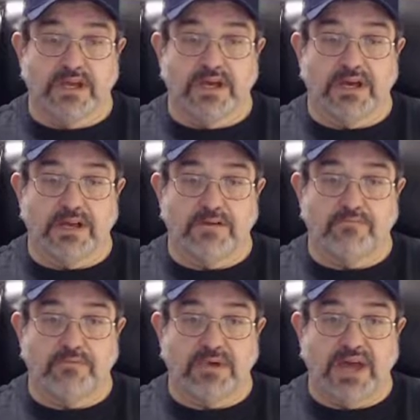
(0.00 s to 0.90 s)

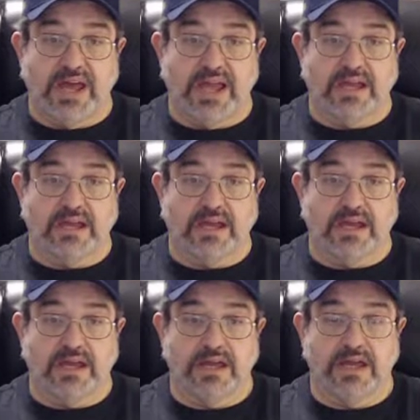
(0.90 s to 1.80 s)

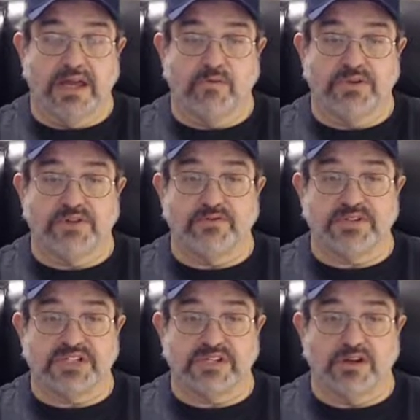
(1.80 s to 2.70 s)
I went through a
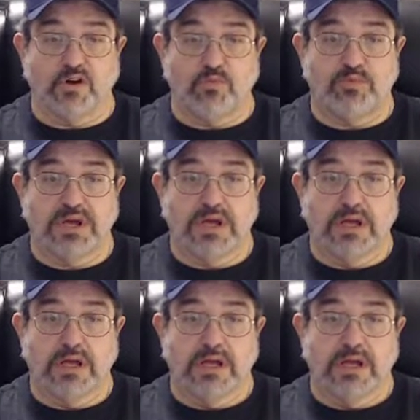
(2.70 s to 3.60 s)
scope
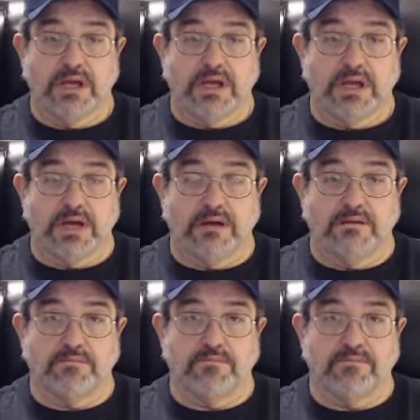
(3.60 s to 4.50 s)

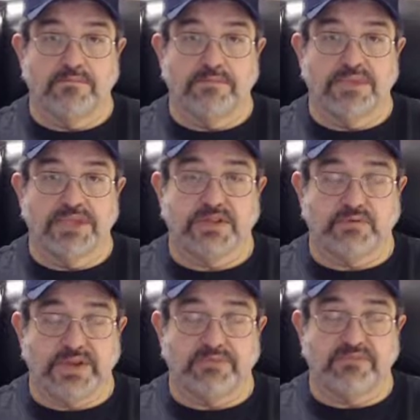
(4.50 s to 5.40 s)
the
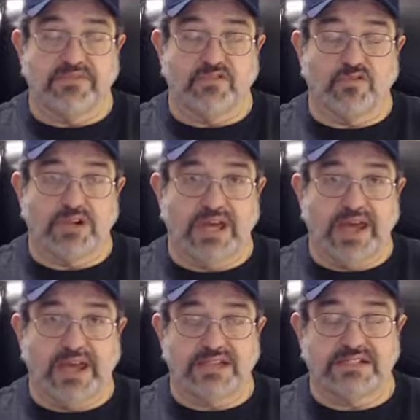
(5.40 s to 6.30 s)
week before
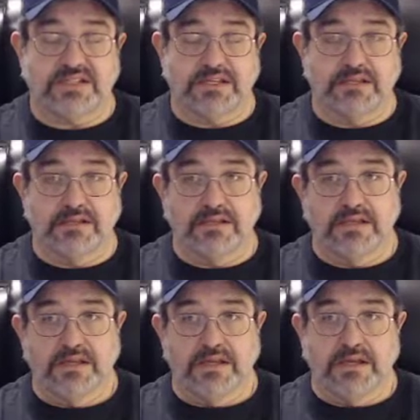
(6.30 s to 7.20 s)
last, and
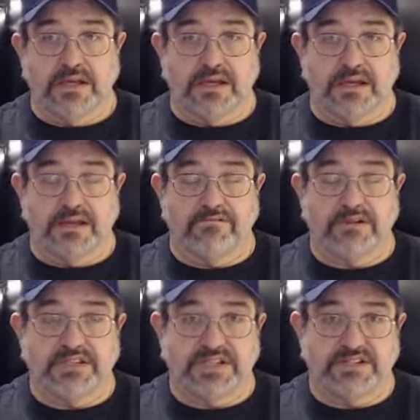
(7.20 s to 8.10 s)

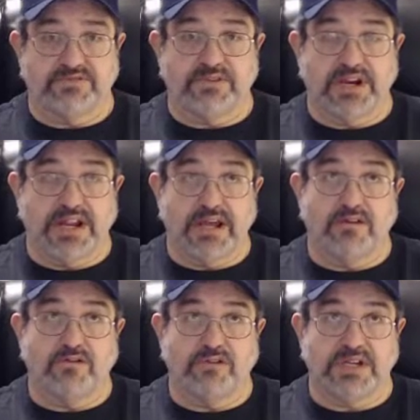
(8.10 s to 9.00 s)
this right
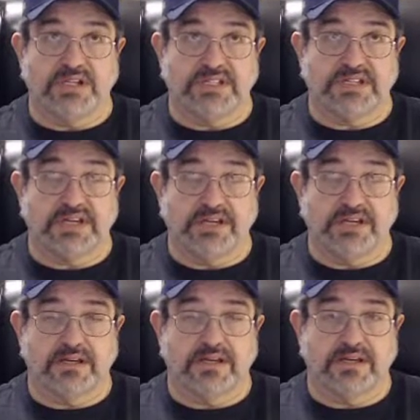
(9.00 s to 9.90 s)
now is
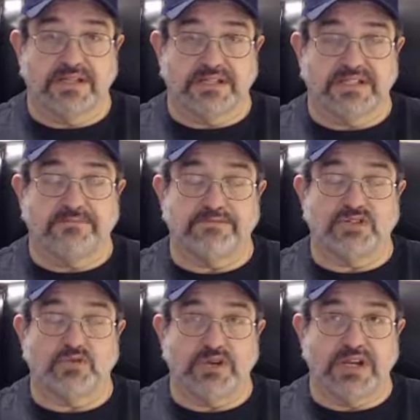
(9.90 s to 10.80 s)
December
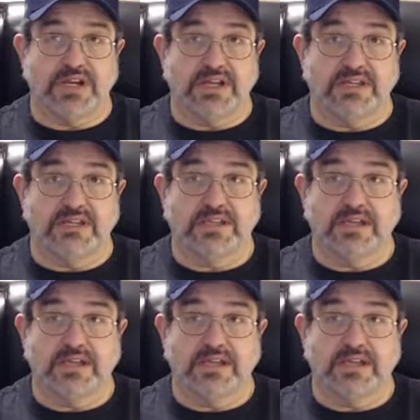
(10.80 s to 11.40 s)
29th